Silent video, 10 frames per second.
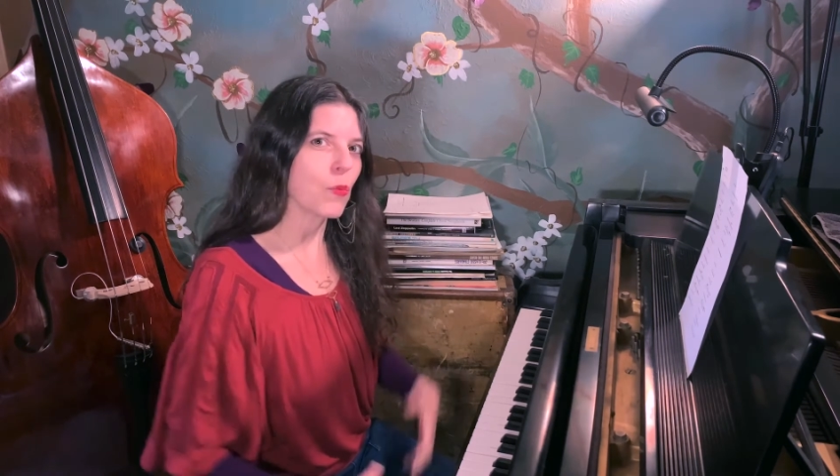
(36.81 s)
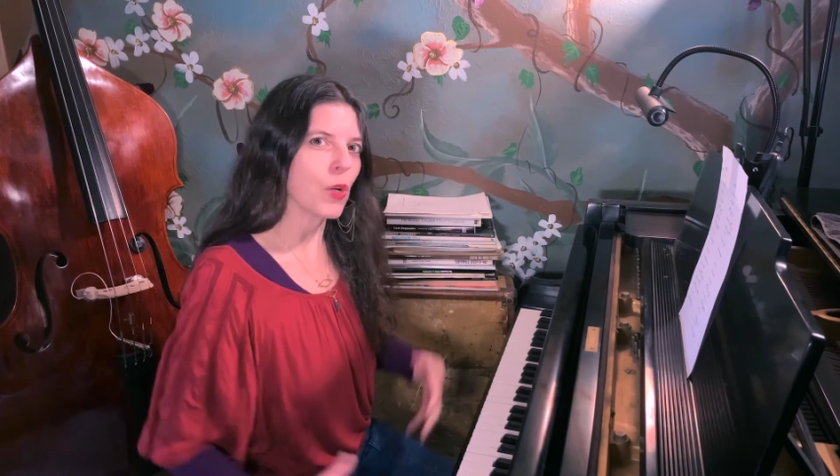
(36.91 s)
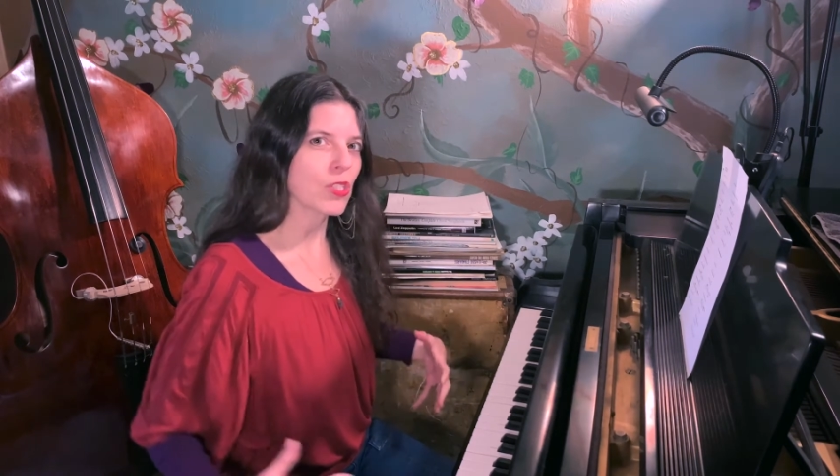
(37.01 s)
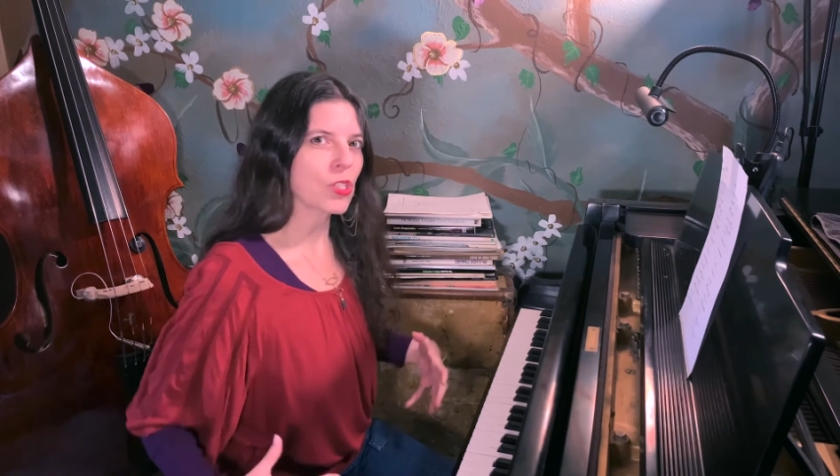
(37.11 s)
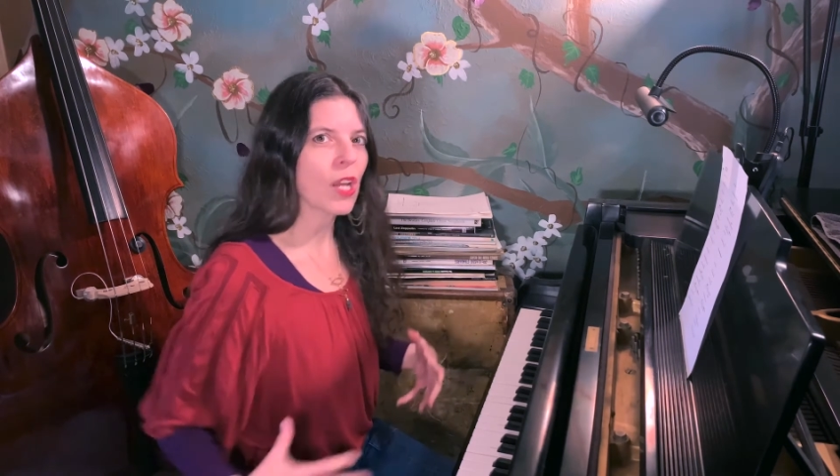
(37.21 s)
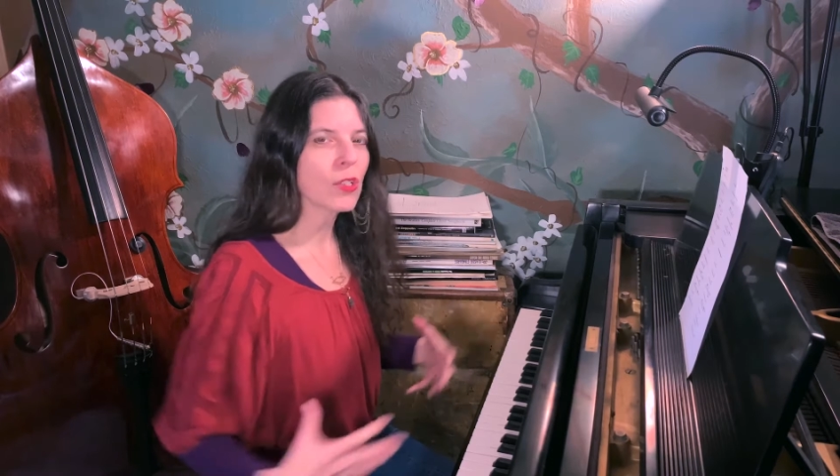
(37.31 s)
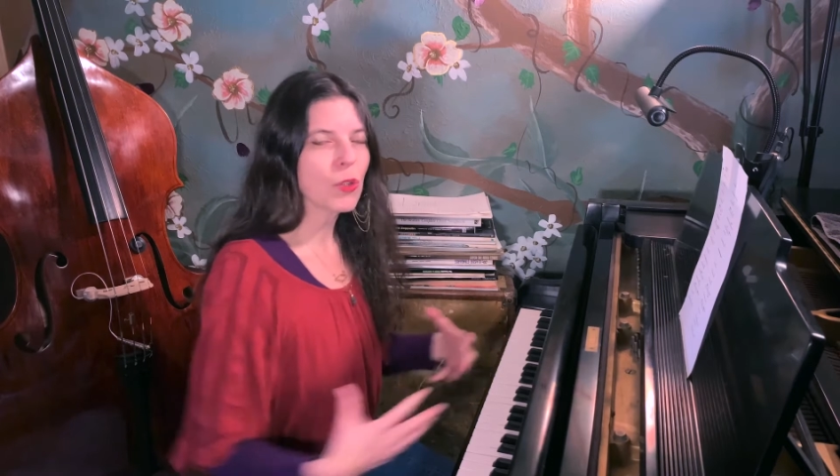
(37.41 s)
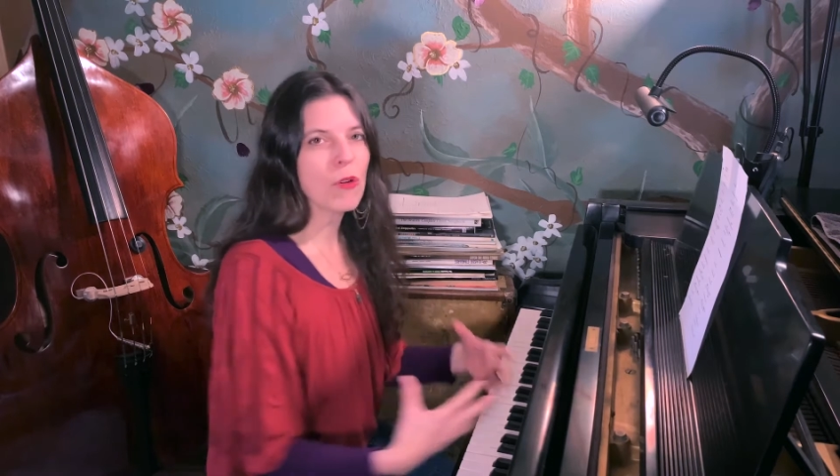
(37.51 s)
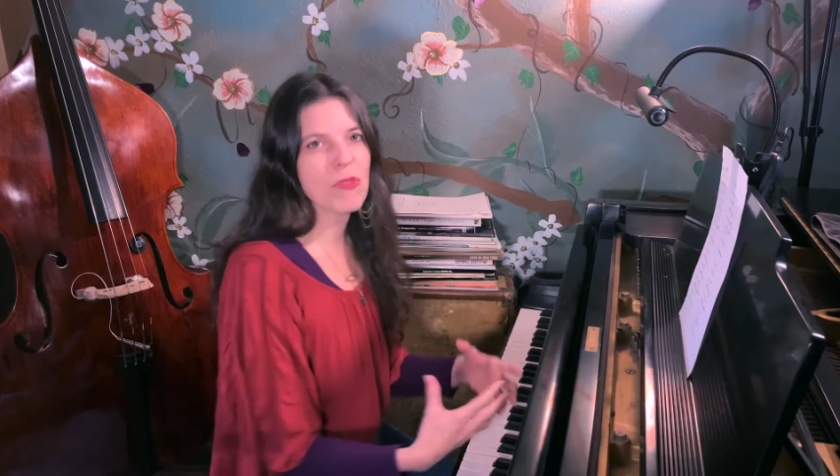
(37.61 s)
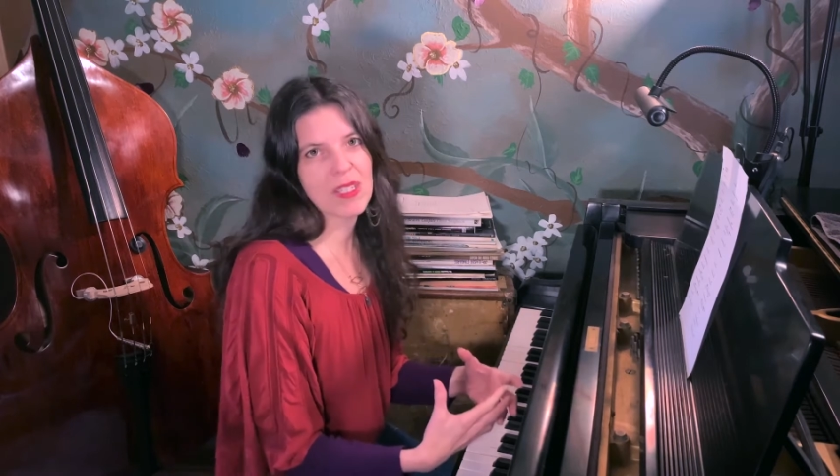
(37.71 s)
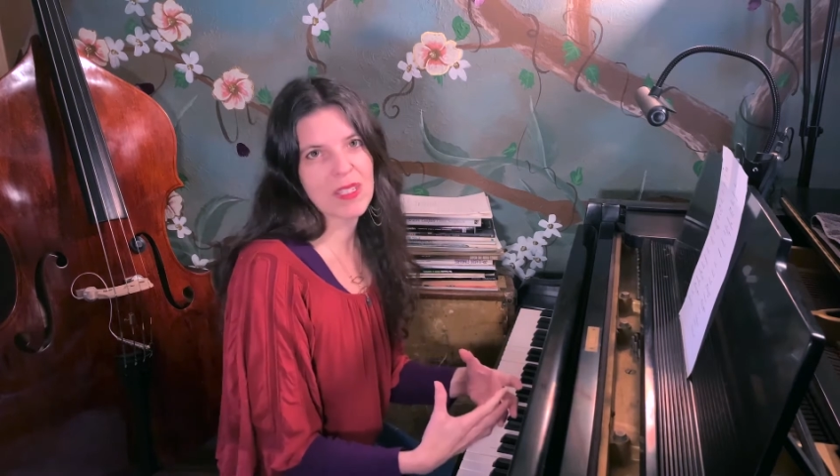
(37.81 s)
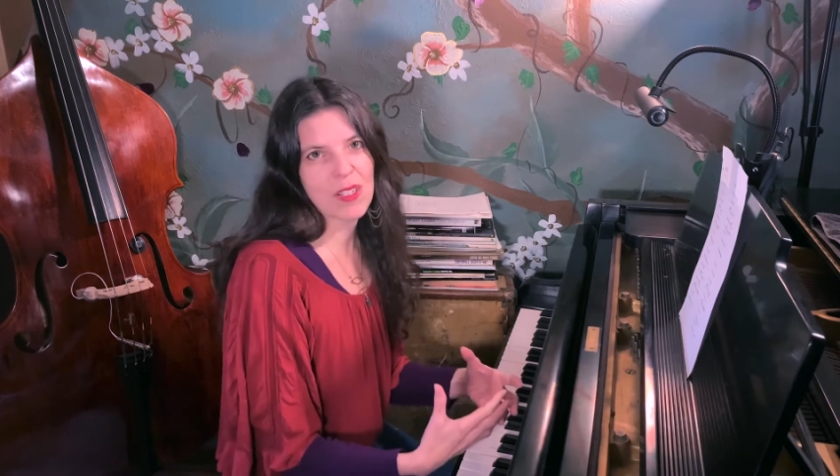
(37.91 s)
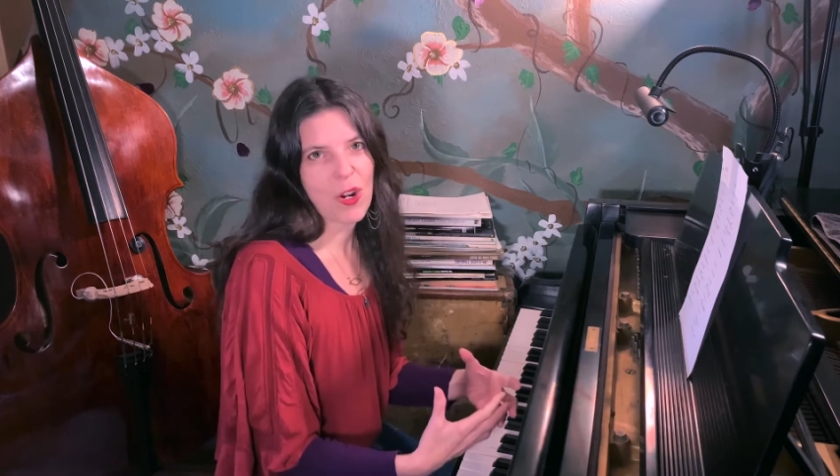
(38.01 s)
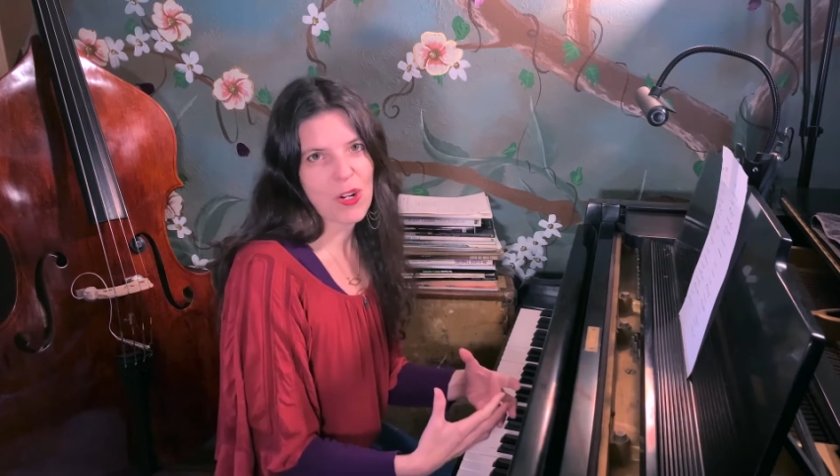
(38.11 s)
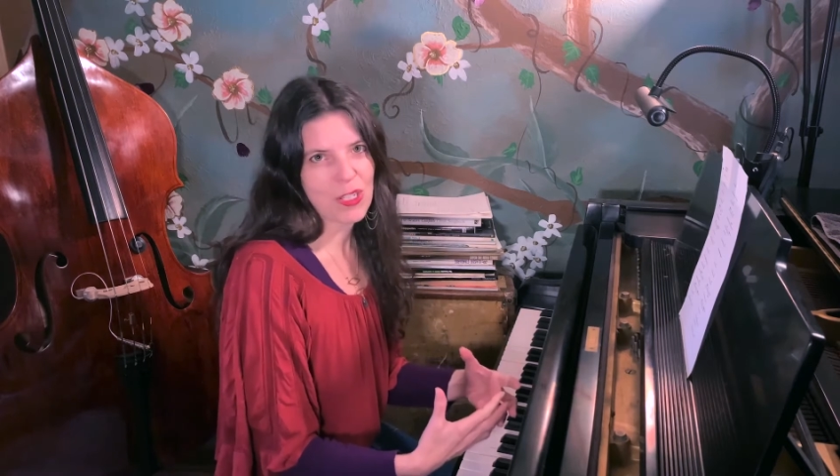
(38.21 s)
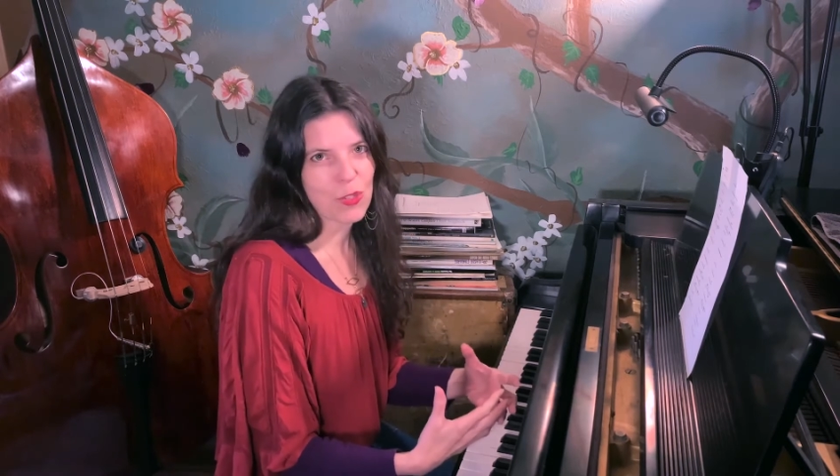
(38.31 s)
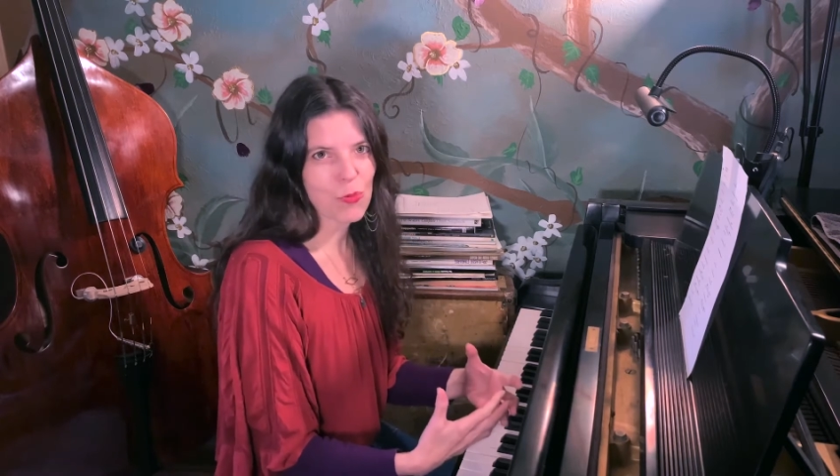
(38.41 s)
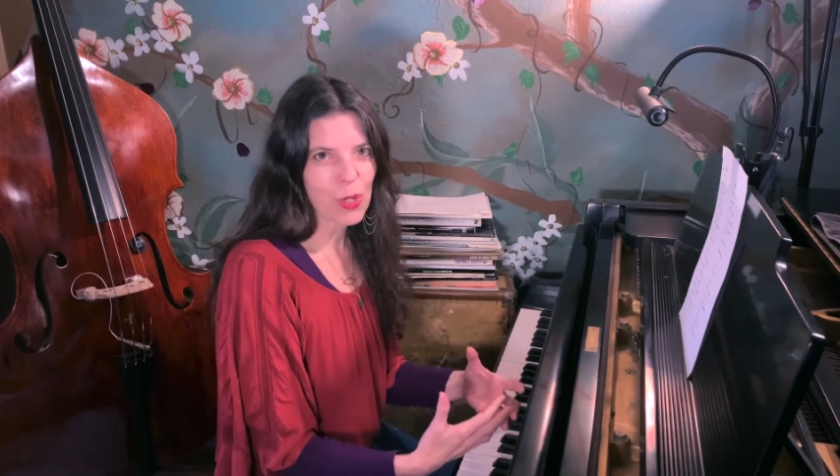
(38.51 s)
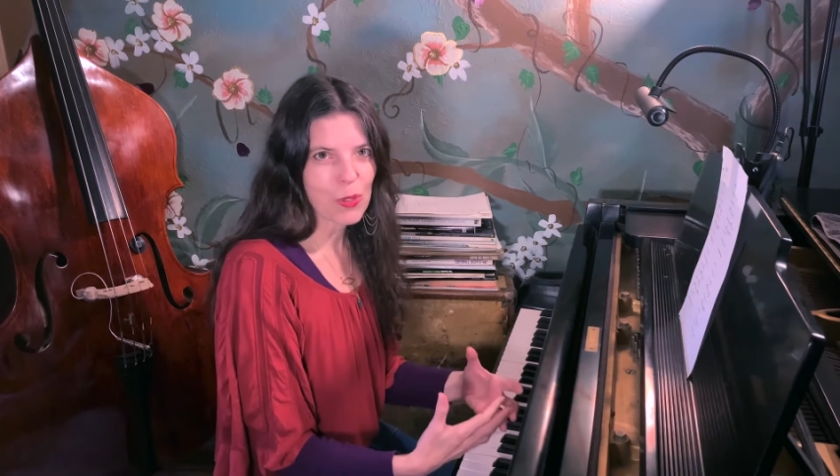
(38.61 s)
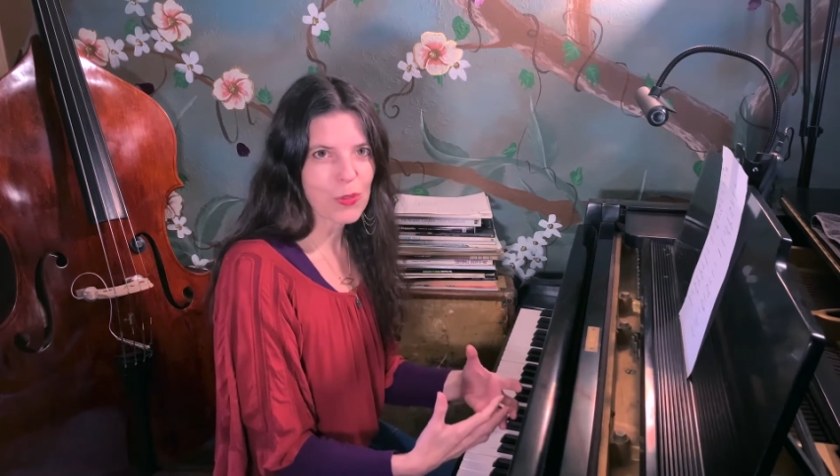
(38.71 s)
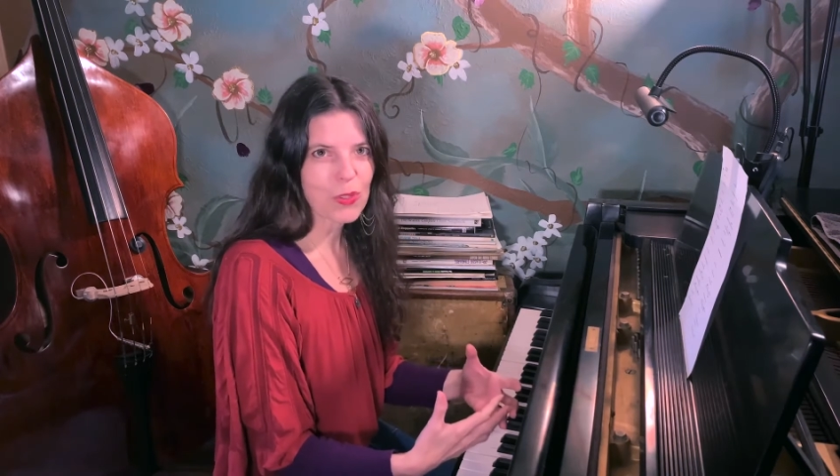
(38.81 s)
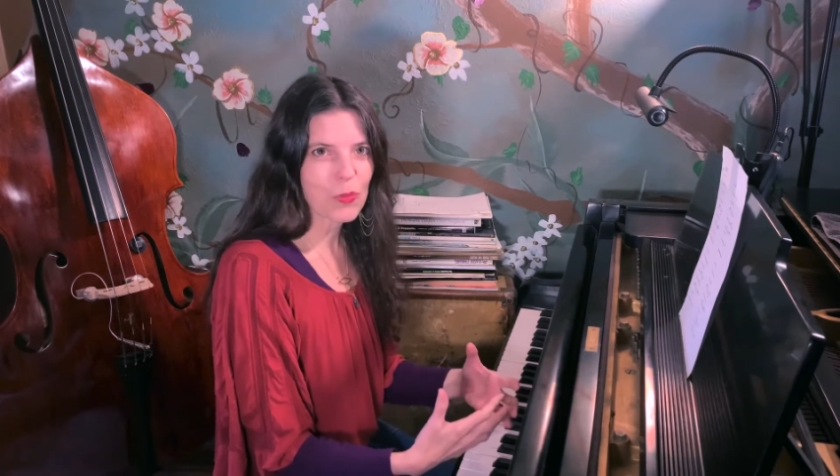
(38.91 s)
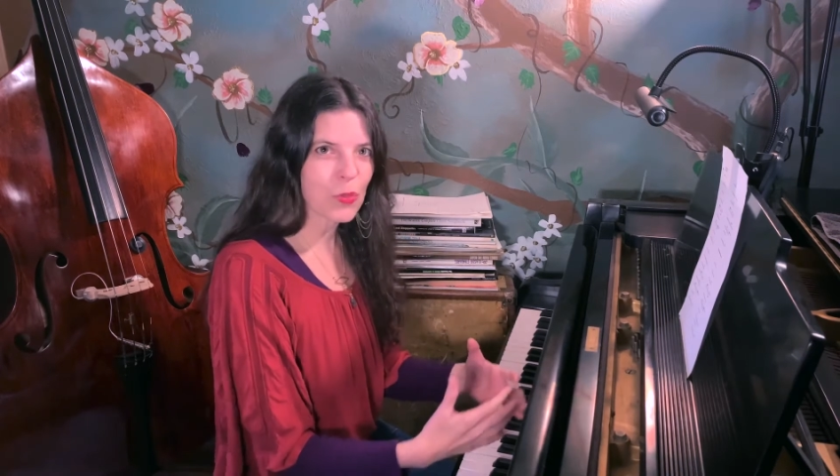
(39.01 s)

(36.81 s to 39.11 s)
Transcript: what Shawn Colvin as an artist wrote